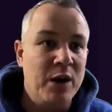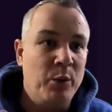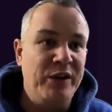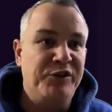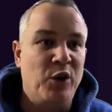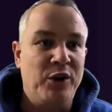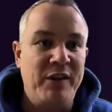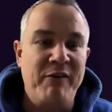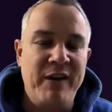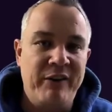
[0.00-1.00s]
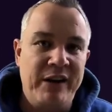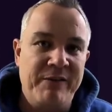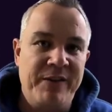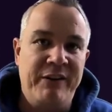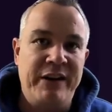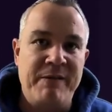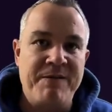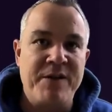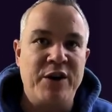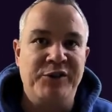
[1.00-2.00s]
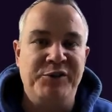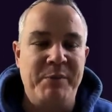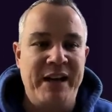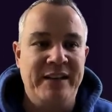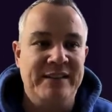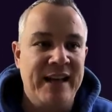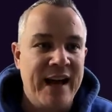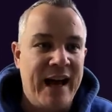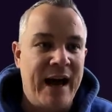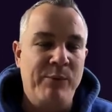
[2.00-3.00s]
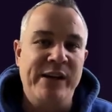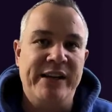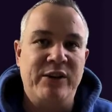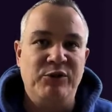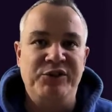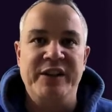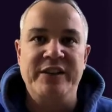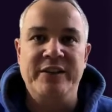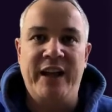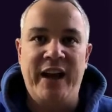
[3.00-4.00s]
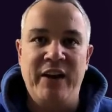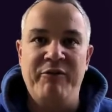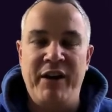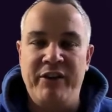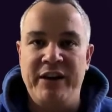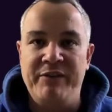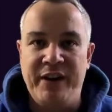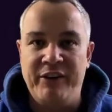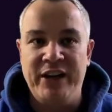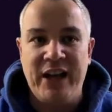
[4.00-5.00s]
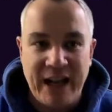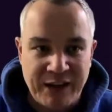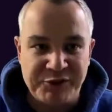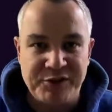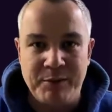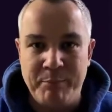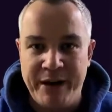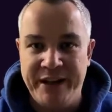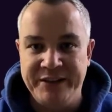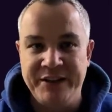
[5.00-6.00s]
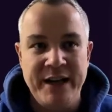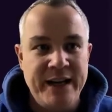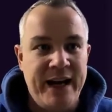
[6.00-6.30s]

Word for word: We scored in the very, very first minute and we conceded in the very, very last minute.